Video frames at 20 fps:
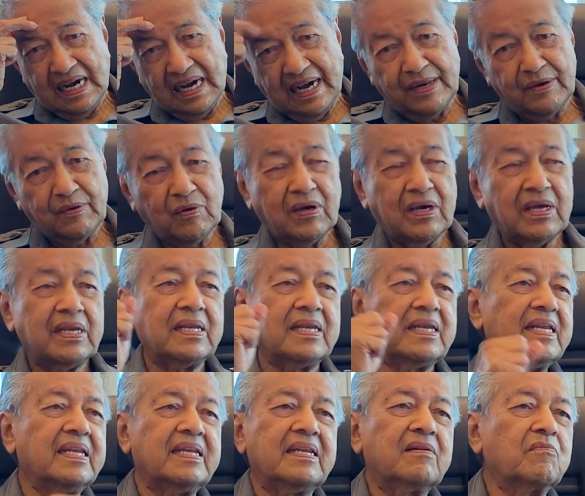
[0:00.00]
Anwar
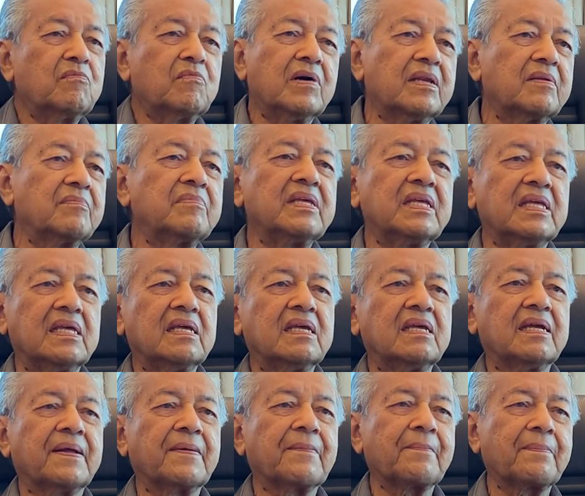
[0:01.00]
didn't want me.
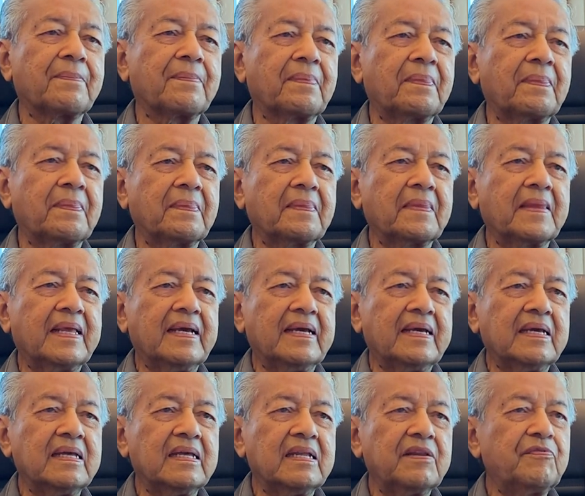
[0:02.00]

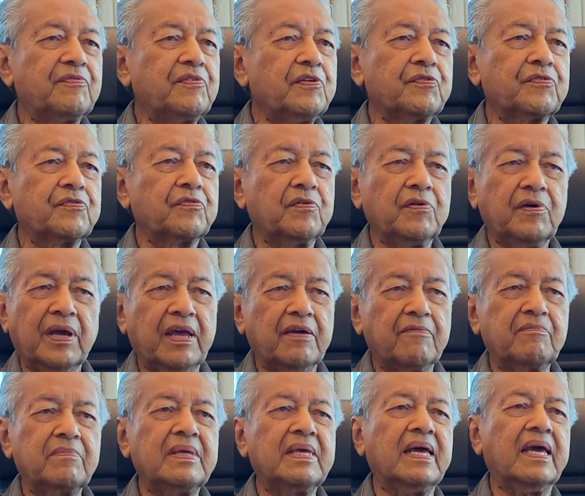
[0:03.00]
He refused to
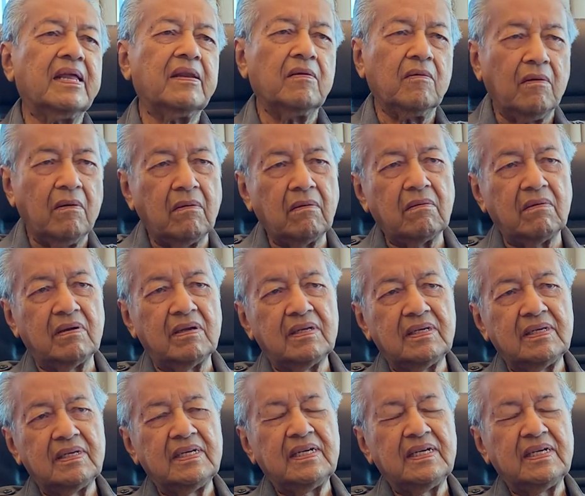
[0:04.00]
have me at all,